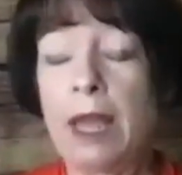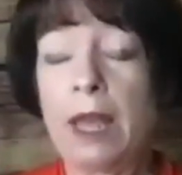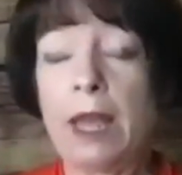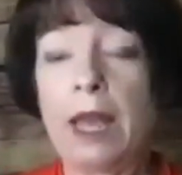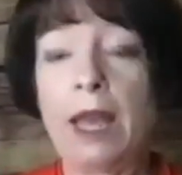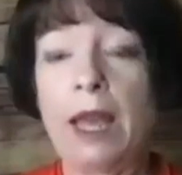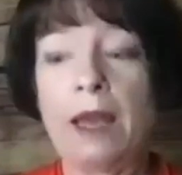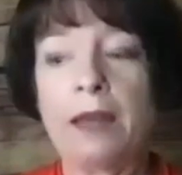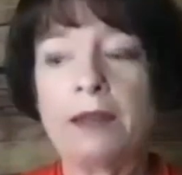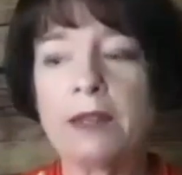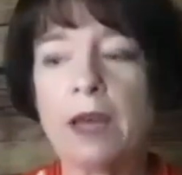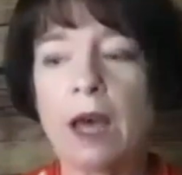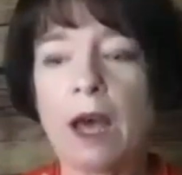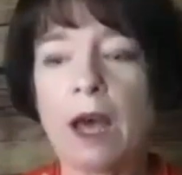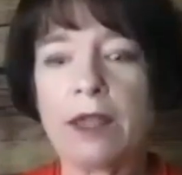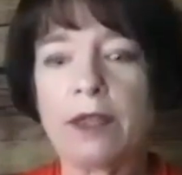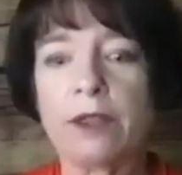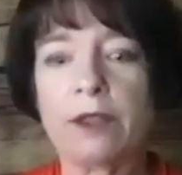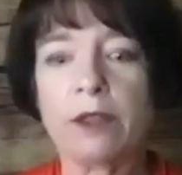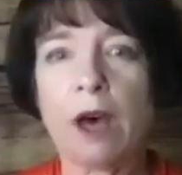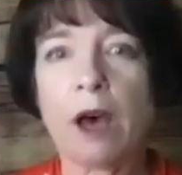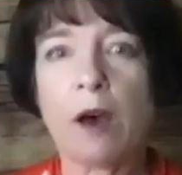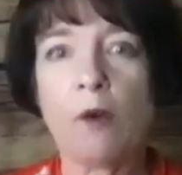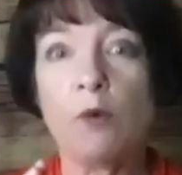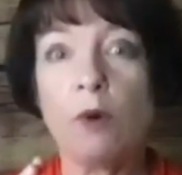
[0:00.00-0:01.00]
and i
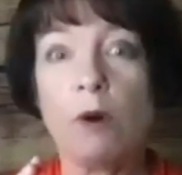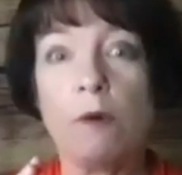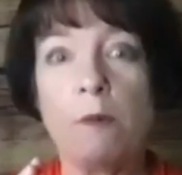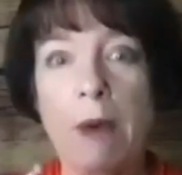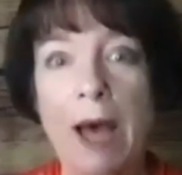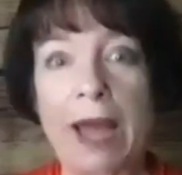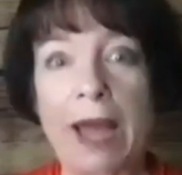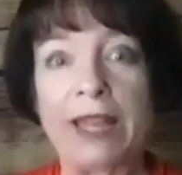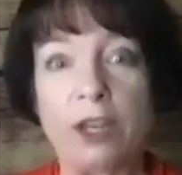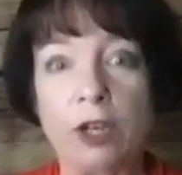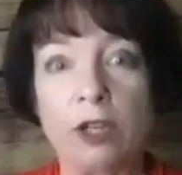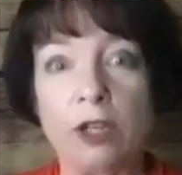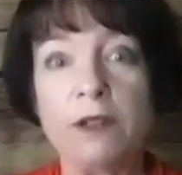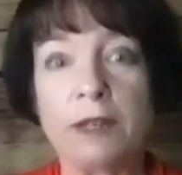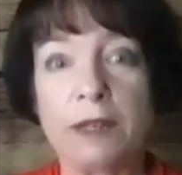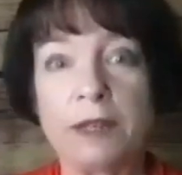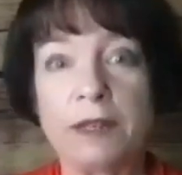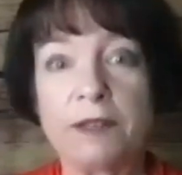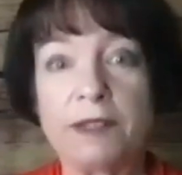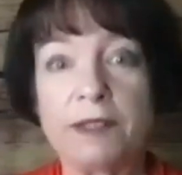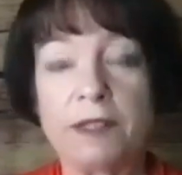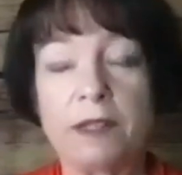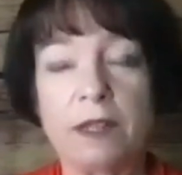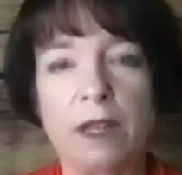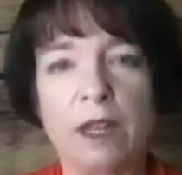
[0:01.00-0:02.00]
thought well my
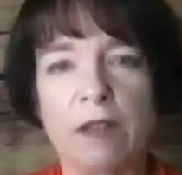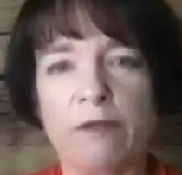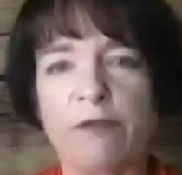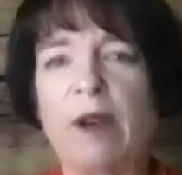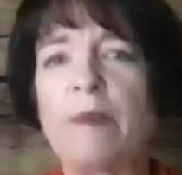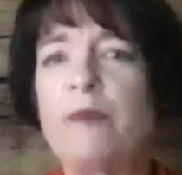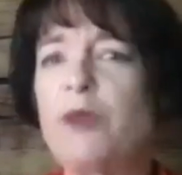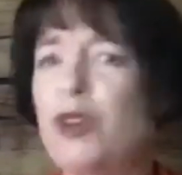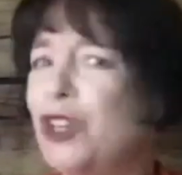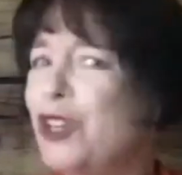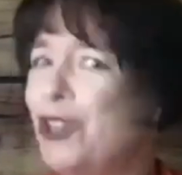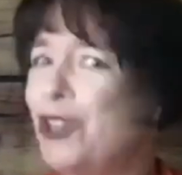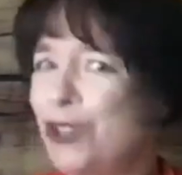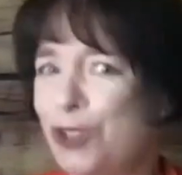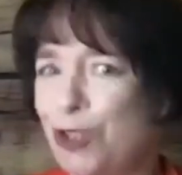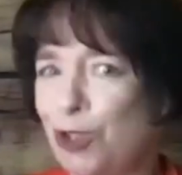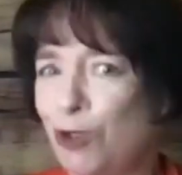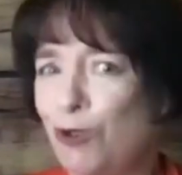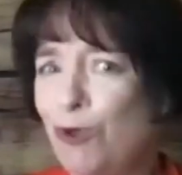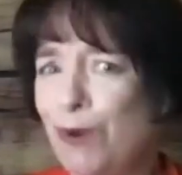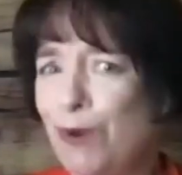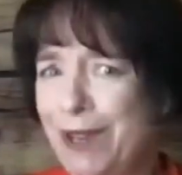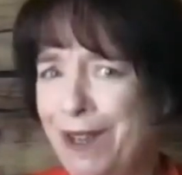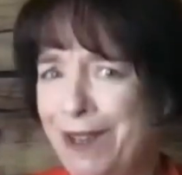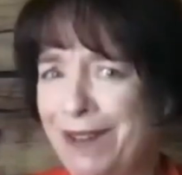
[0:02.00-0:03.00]
goodness if i'm going to
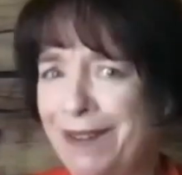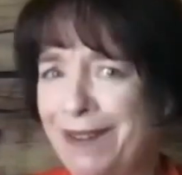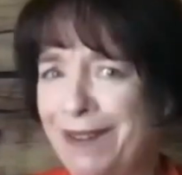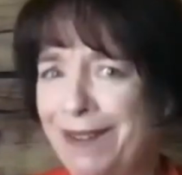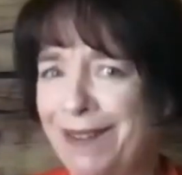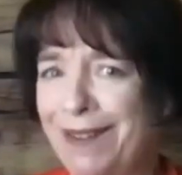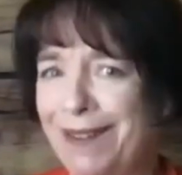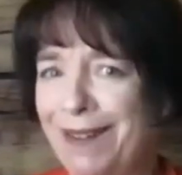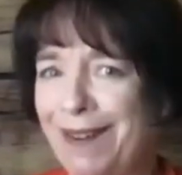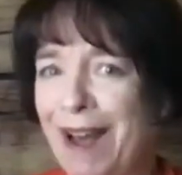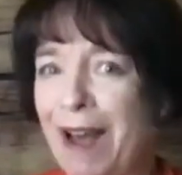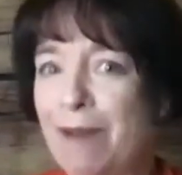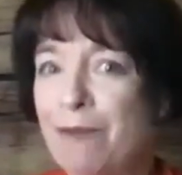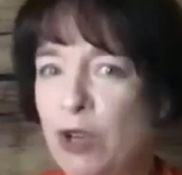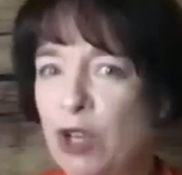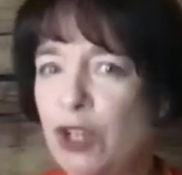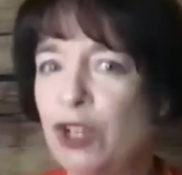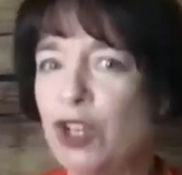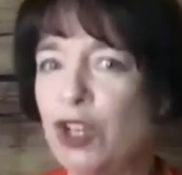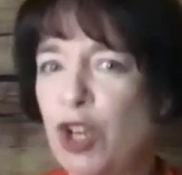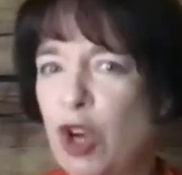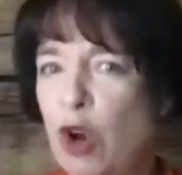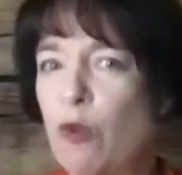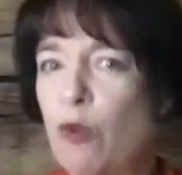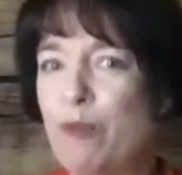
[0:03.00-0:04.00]
do it I'm going
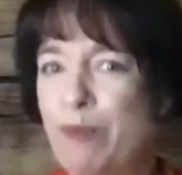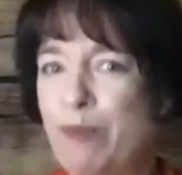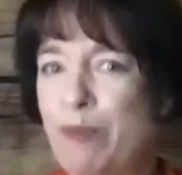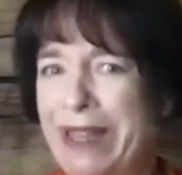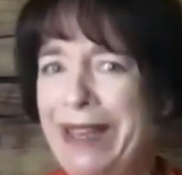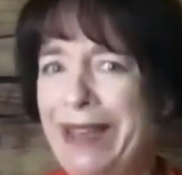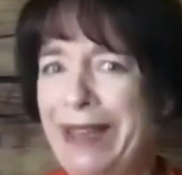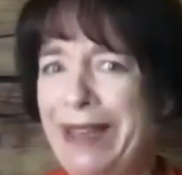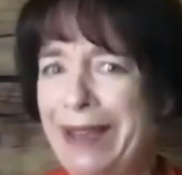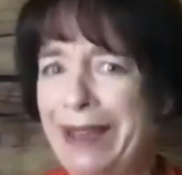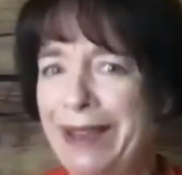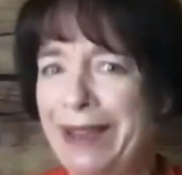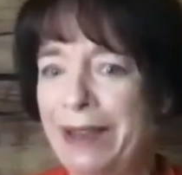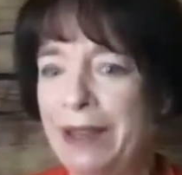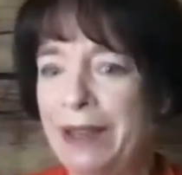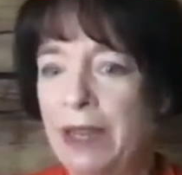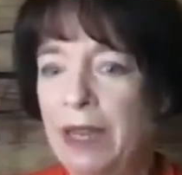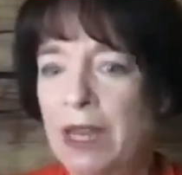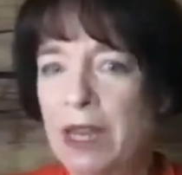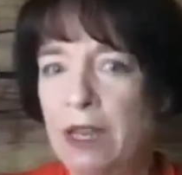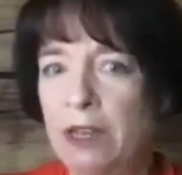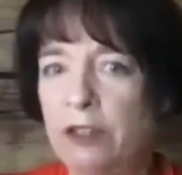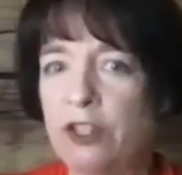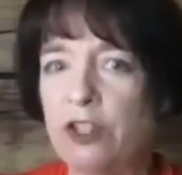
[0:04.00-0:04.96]
to go big to